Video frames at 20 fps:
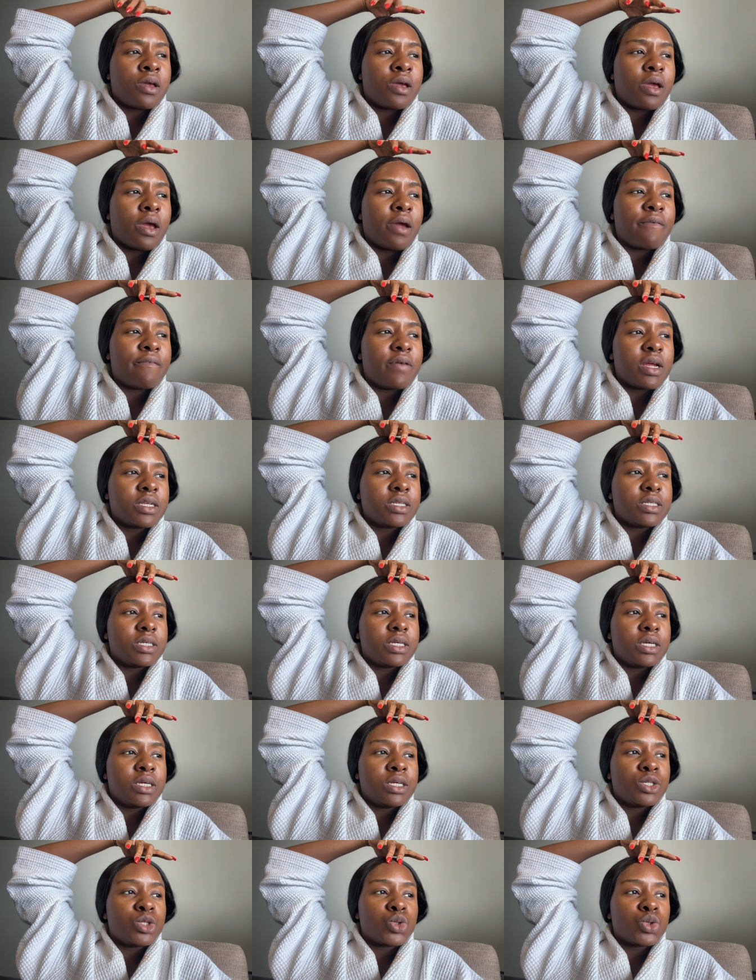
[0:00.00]
get
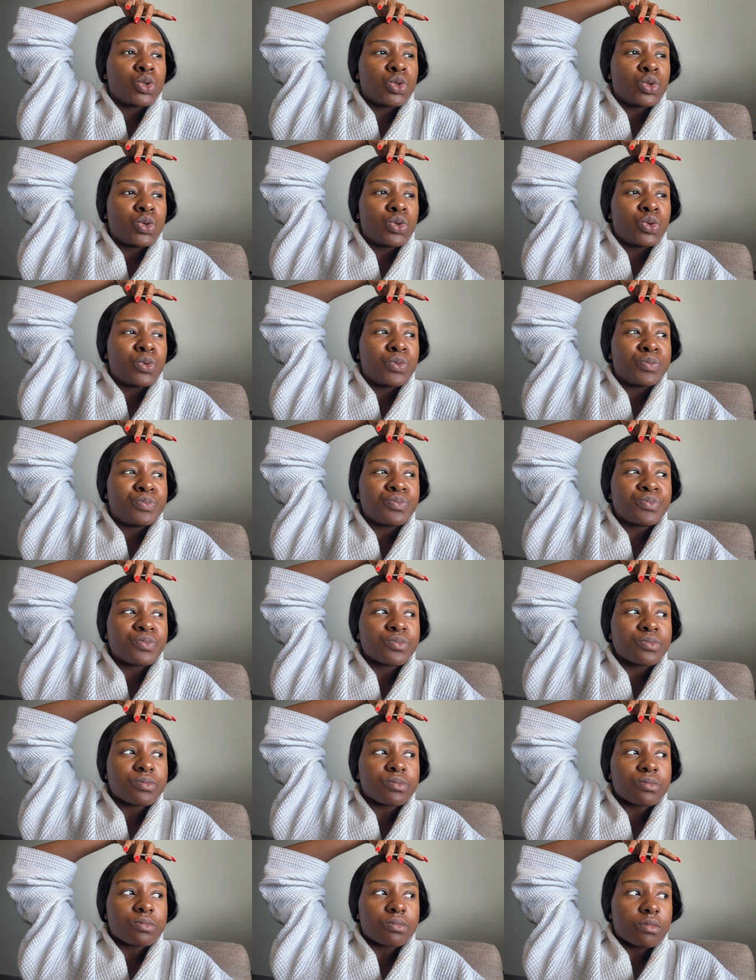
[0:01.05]
ready to
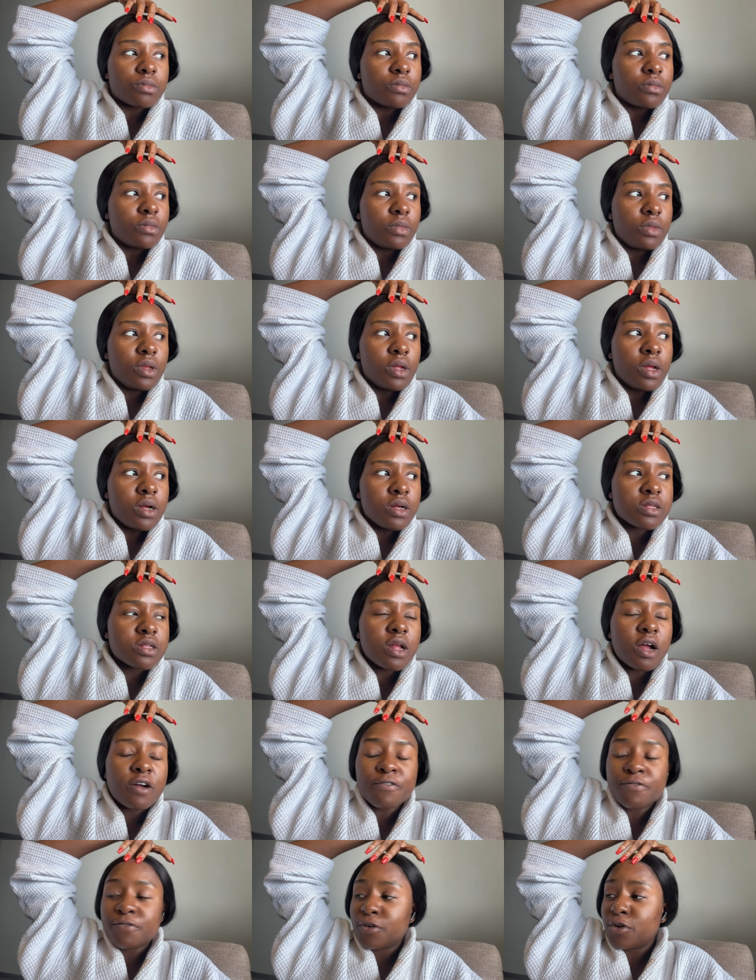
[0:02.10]

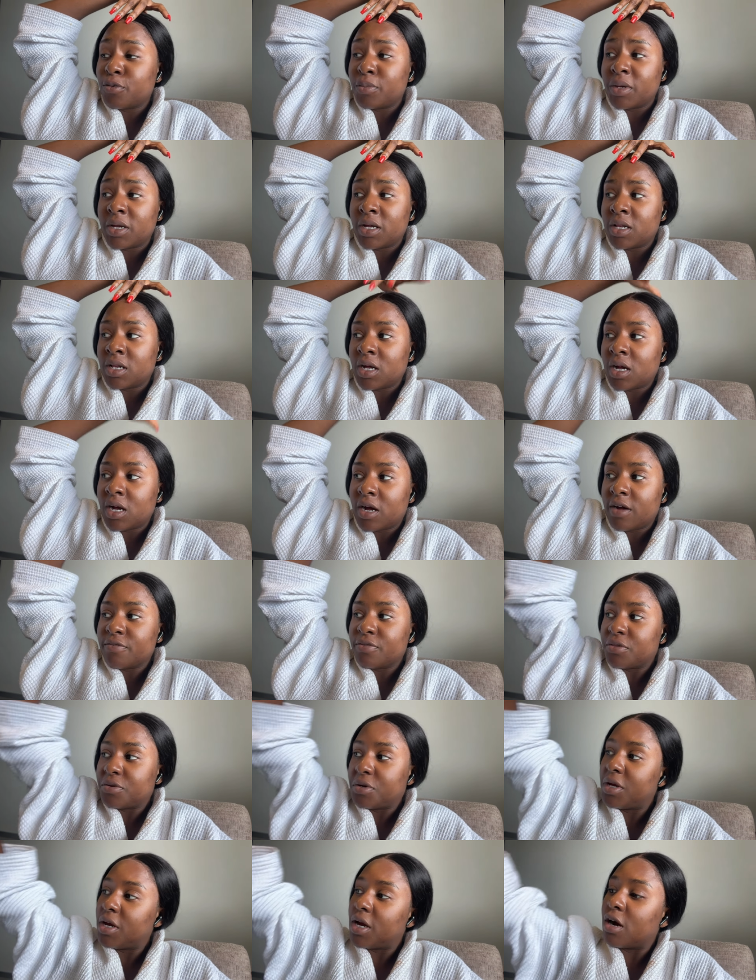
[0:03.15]
start filming. I have
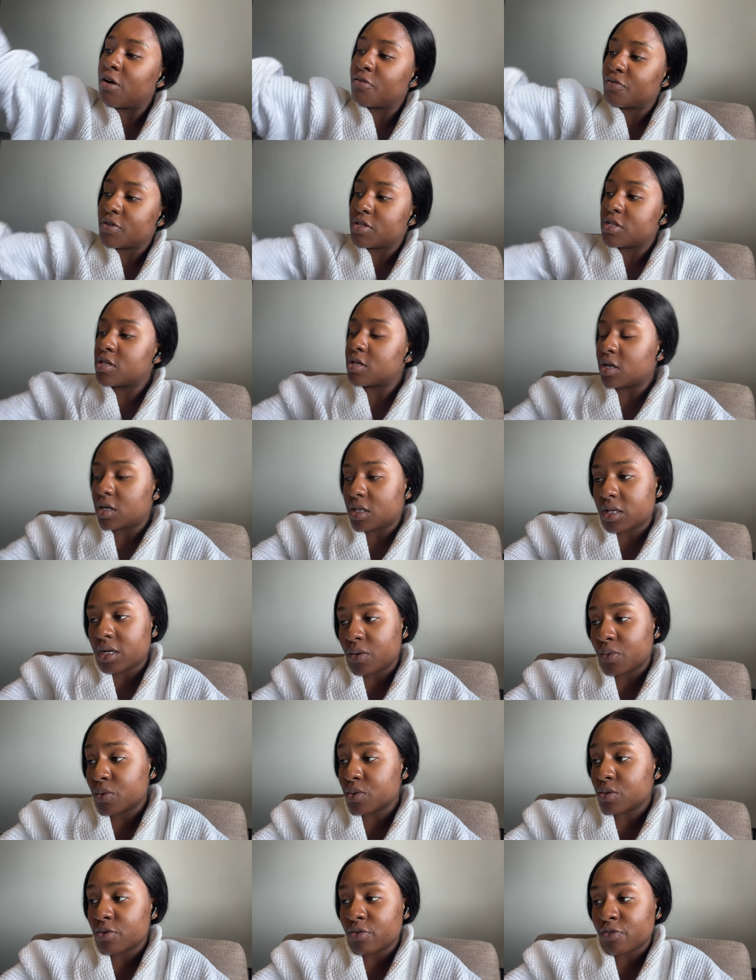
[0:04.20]
three outfits here that I
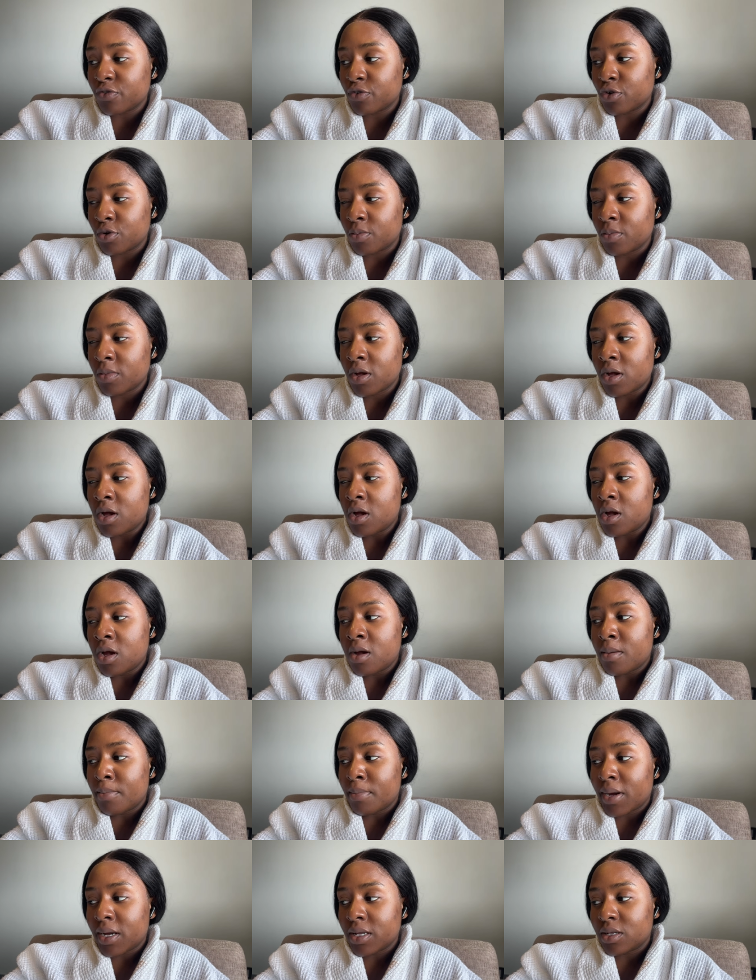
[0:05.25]
want to film.
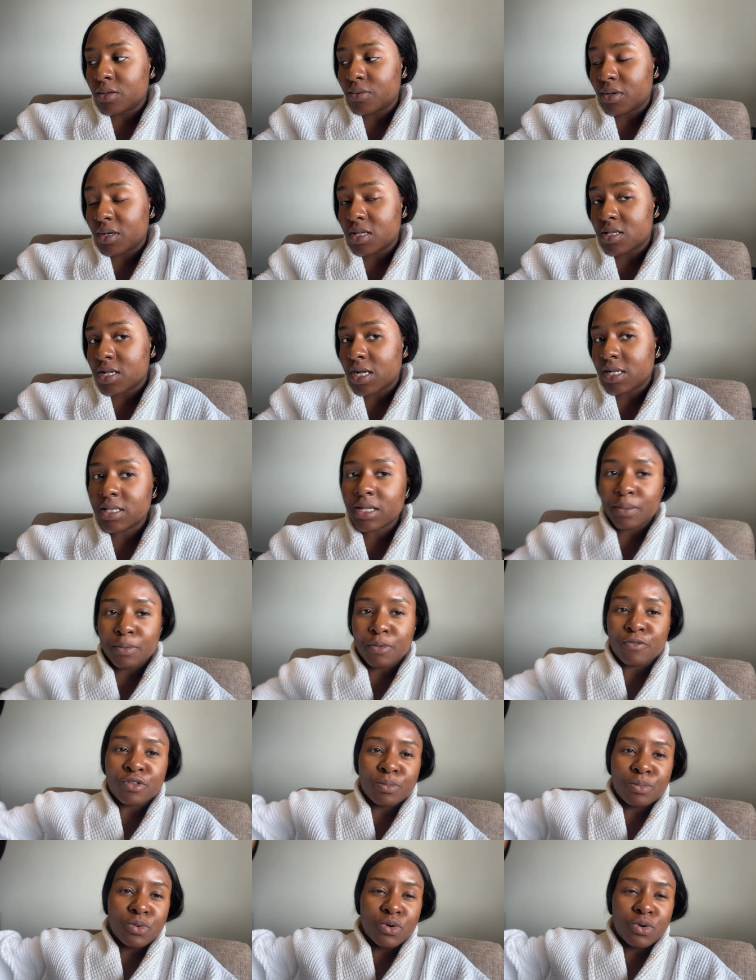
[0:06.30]
By the way, it's that time of the